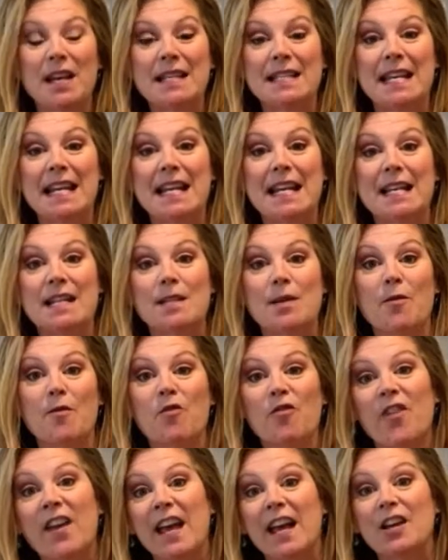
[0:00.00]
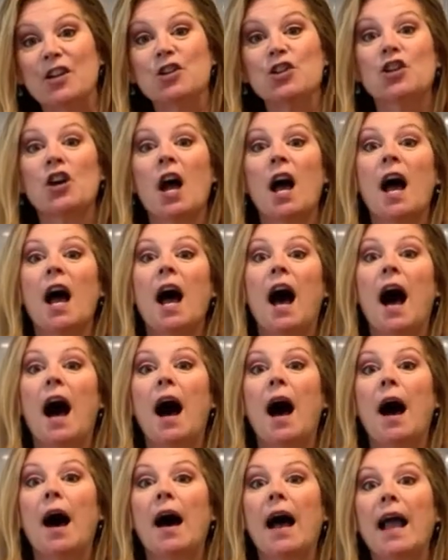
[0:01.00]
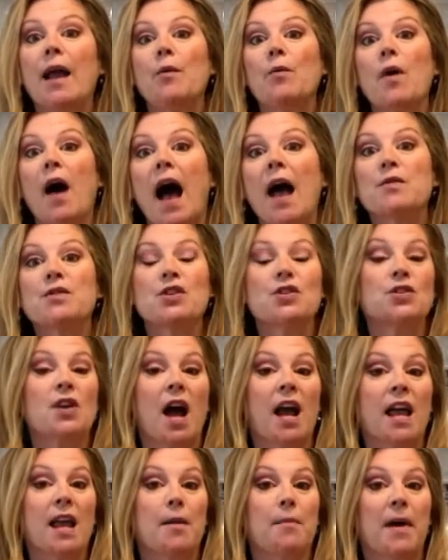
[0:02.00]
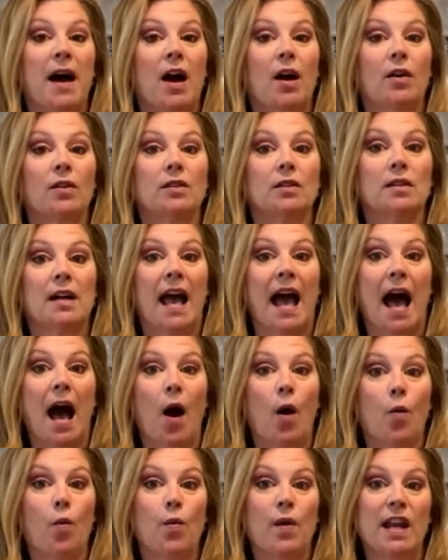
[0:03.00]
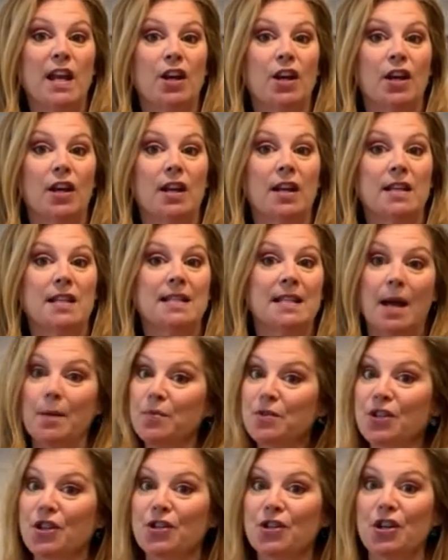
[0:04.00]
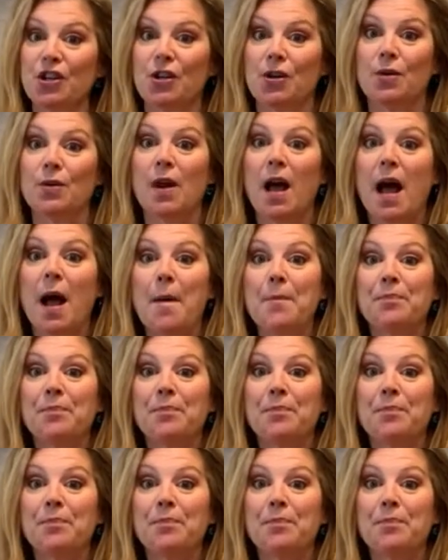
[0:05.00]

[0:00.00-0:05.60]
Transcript: he's eating some fish. And I was just talking about how we could substitute